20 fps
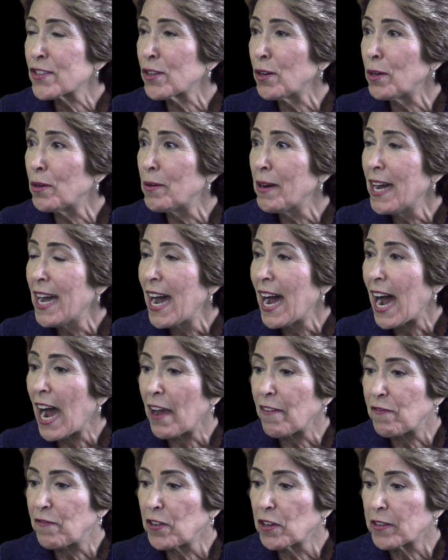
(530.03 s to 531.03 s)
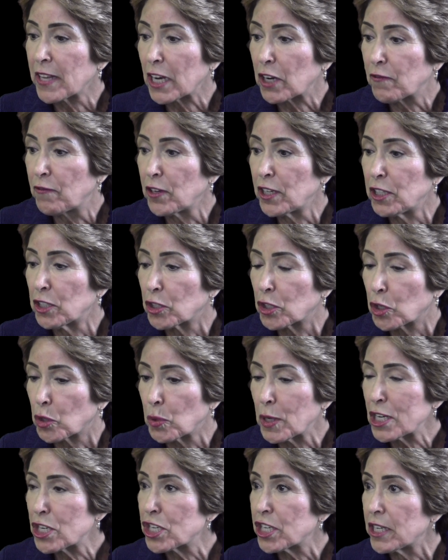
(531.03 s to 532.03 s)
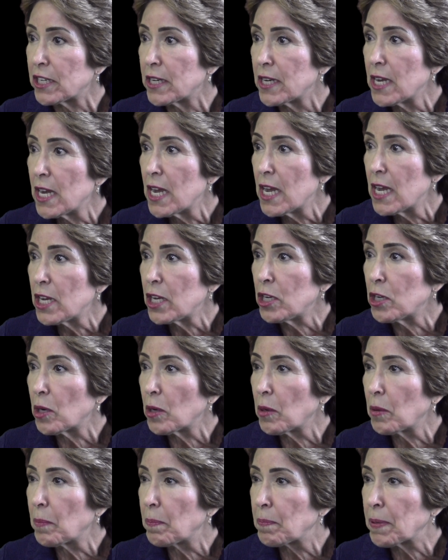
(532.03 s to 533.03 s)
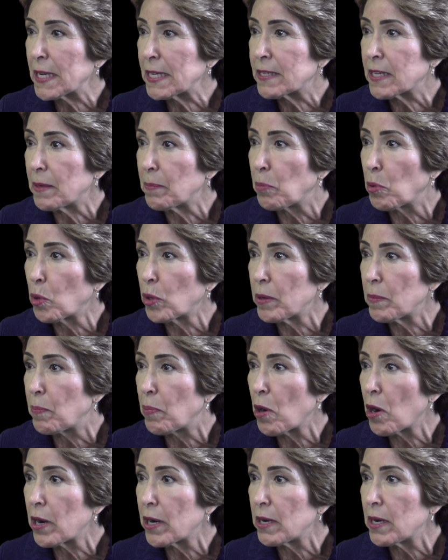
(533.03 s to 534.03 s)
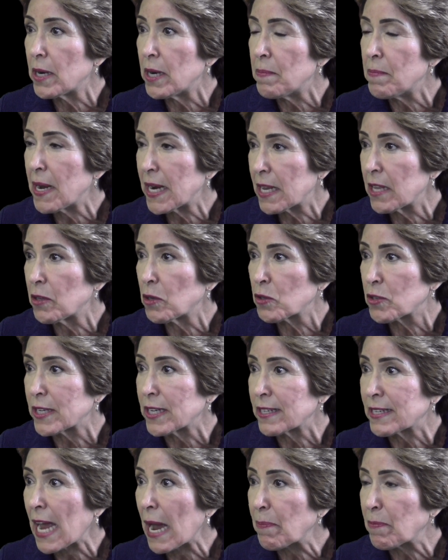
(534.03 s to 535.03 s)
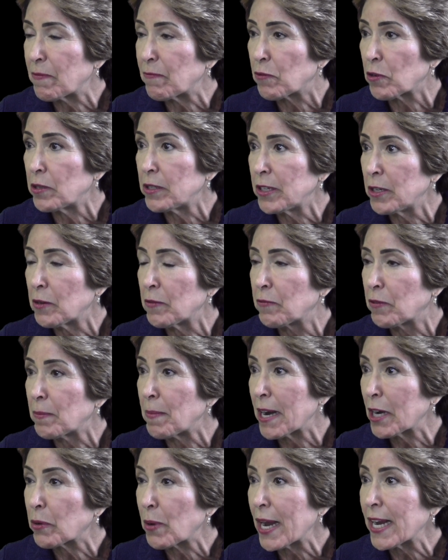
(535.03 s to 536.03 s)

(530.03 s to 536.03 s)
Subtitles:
So I feel like Foothill Christian, plays an important part in making those things happen for my